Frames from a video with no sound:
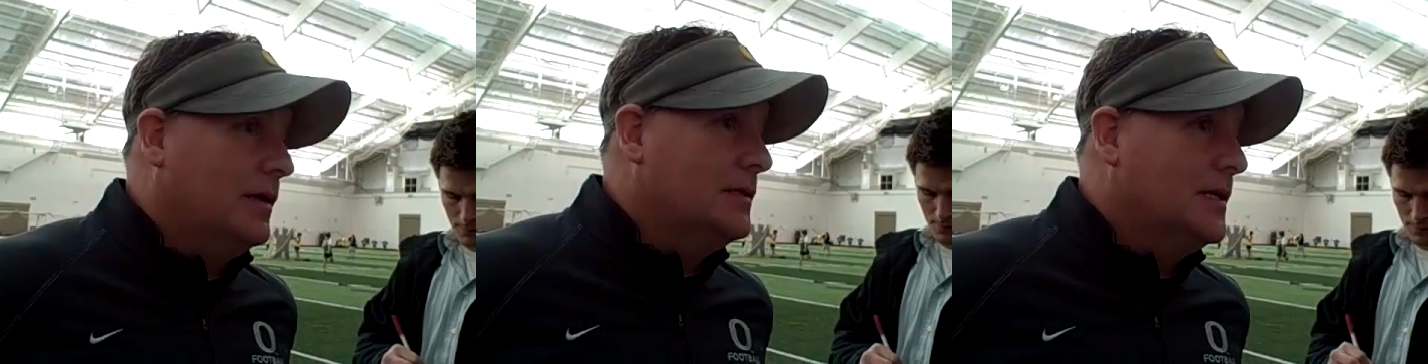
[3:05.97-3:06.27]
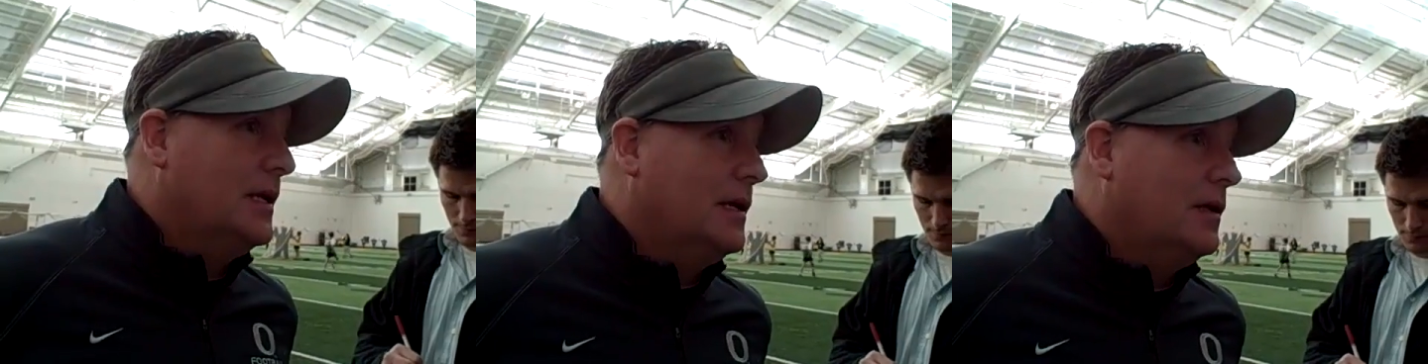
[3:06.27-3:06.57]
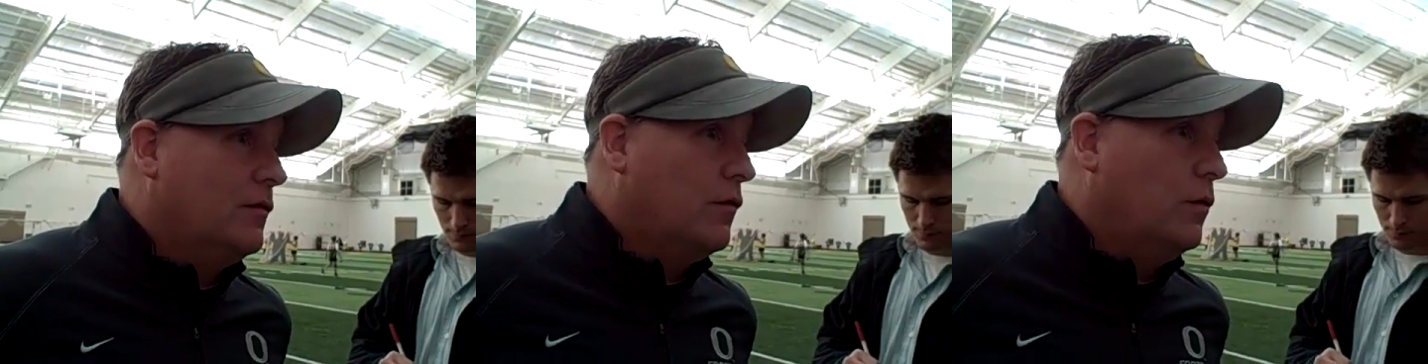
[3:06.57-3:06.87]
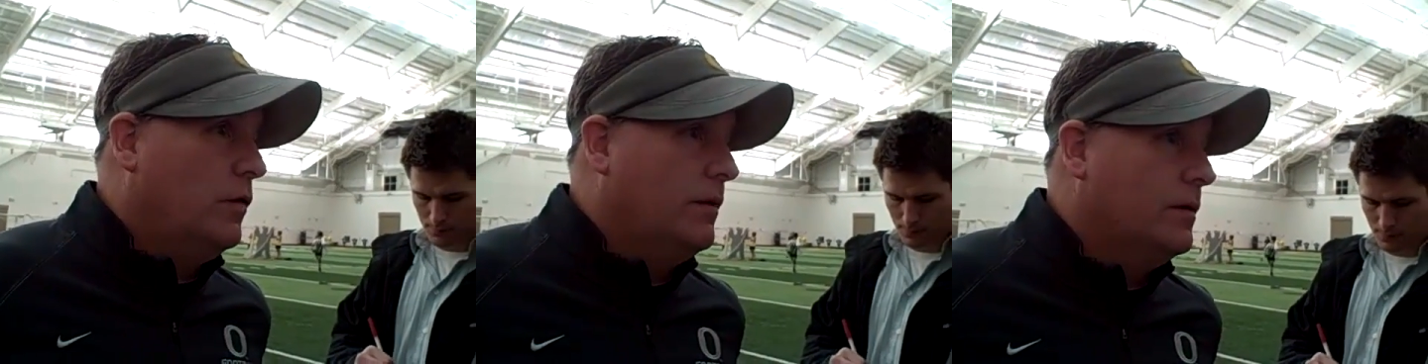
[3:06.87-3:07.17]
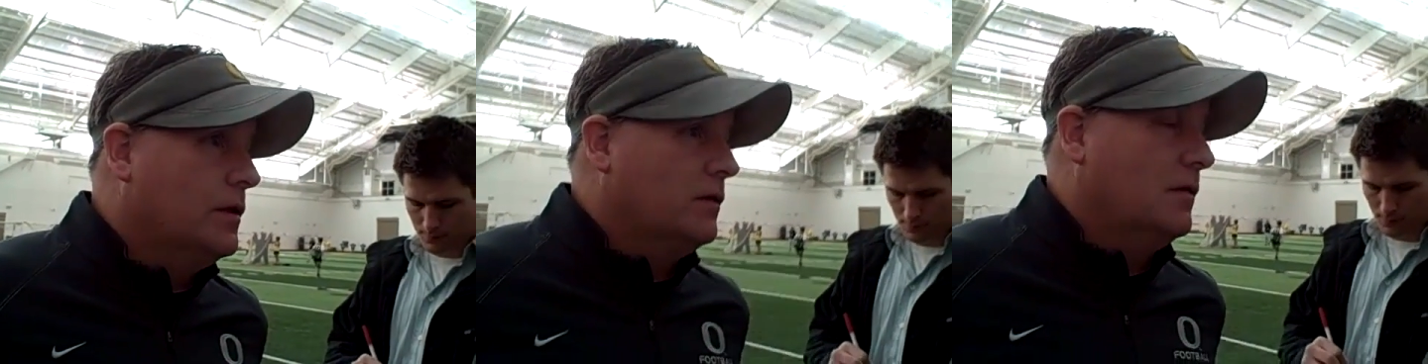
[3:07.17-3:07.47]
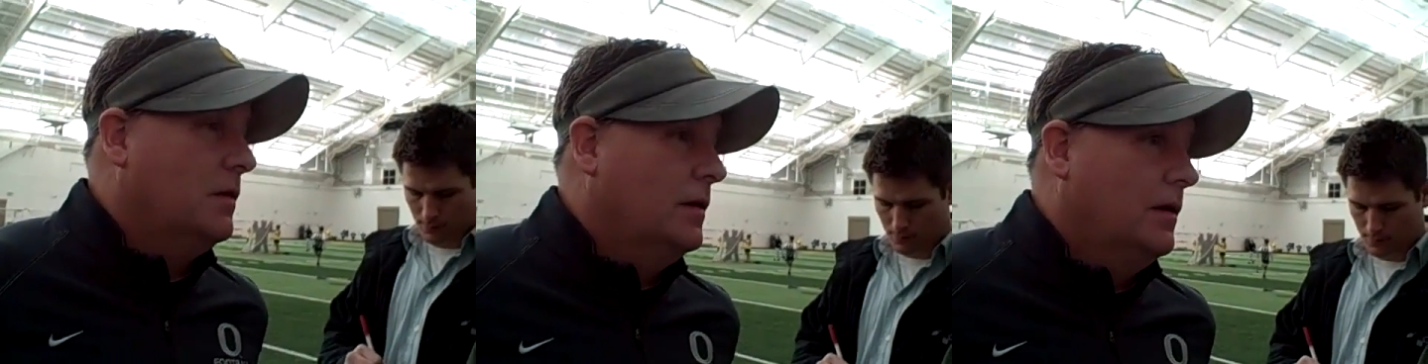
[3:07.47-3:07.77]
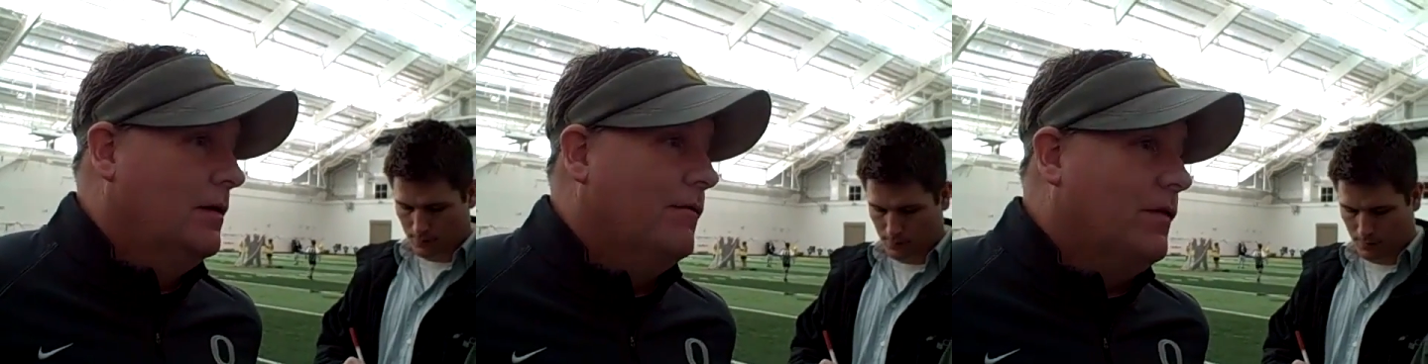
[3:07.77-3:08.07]
the things they didn't control. They were just
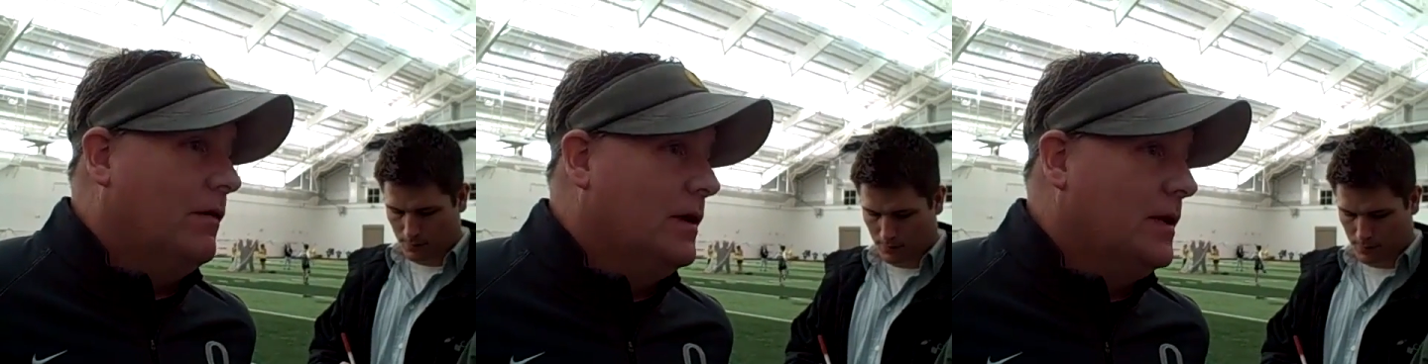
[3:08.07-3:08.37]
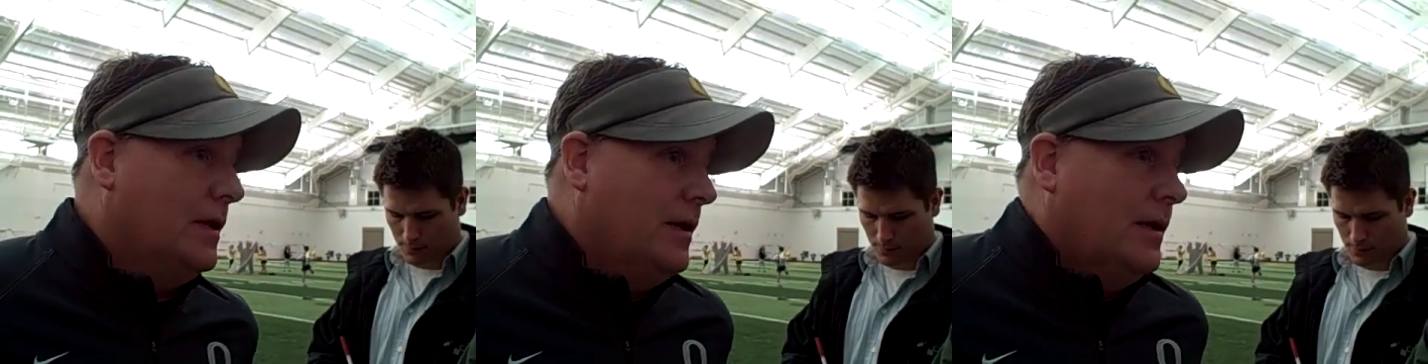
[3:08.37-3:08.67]
very